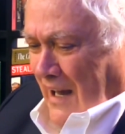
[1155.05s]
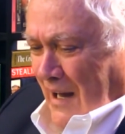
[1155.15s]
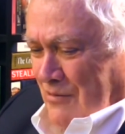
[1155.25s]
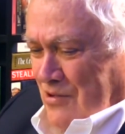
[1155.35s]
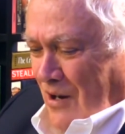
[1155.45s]

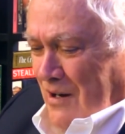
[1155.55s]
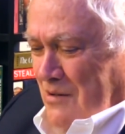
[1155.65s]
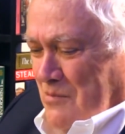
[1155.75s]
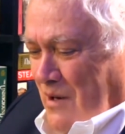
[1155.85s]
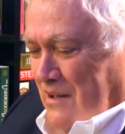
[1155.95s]
I'm talking
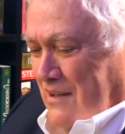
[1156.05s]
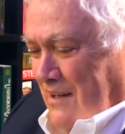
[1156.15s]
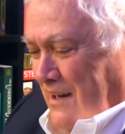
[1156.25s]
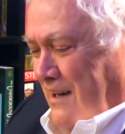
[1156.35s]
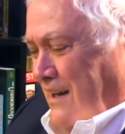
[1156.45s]
about
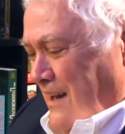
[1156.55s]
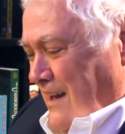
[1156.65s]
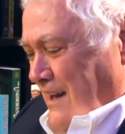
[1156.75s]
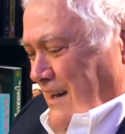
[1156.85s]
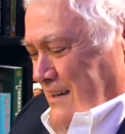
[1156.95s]
the
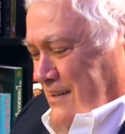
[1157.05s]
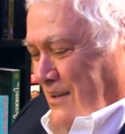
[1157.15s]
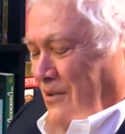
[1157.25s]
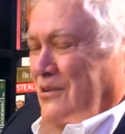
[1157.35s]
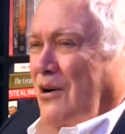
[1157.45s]

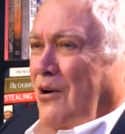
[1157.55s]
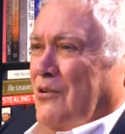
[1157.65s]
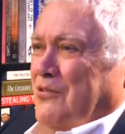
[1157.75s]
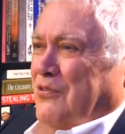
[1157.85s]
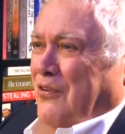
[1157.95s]

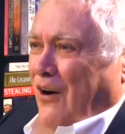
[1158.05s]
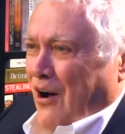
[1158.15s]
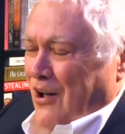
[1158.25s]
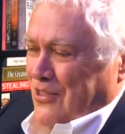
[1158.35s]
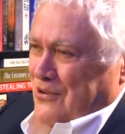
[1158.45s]
so-called
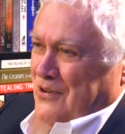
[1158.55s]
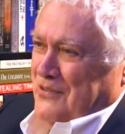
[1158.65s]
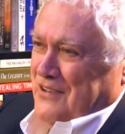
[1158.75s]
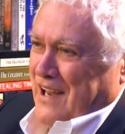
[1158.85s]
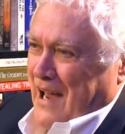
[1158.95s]
father
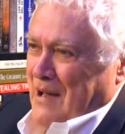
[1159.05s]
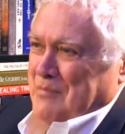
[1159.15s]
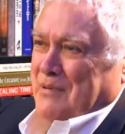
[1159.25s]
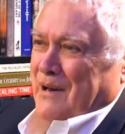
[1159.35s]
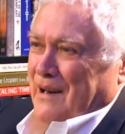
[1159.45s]
of
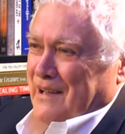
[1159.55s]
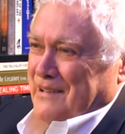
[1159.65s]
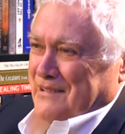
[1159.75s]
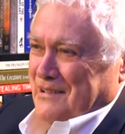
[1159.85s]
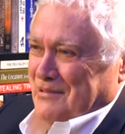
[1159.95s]

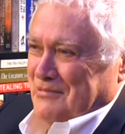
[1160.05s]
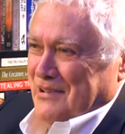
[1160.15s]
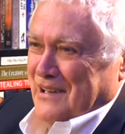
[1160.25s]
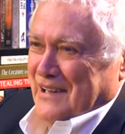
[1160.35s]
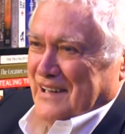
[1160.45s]

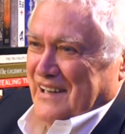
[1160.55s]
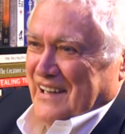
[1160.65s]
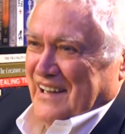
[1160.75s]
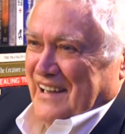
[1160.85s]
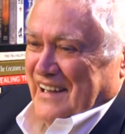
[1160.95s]
capitalism,
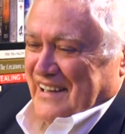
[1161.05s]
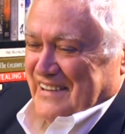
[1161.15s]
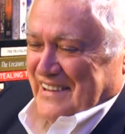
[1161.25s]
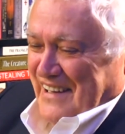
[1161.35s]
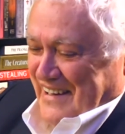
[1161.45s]

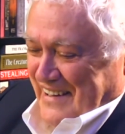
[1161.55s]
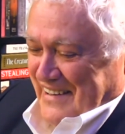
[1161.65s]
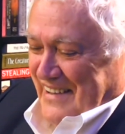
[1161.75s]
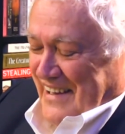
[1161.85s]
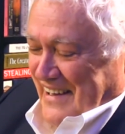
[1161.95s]
the,
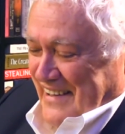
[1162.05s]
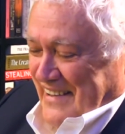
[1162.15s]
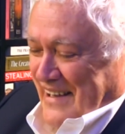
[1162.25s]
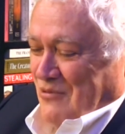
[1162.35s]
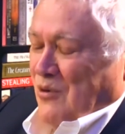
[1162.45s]
the, the